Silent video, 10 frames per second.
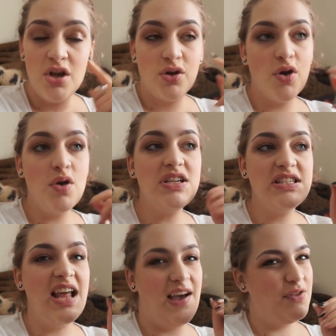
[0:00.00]
Crewe
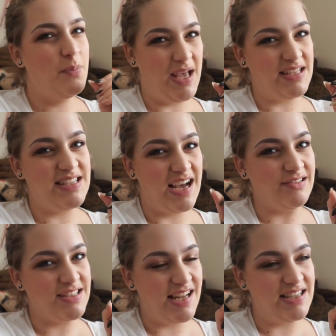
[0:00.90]
doesn't have the best
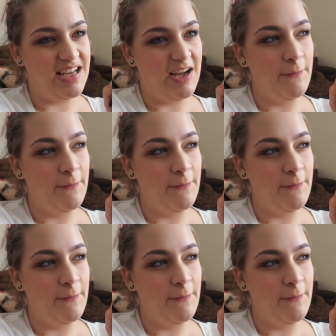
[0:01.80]
town centre.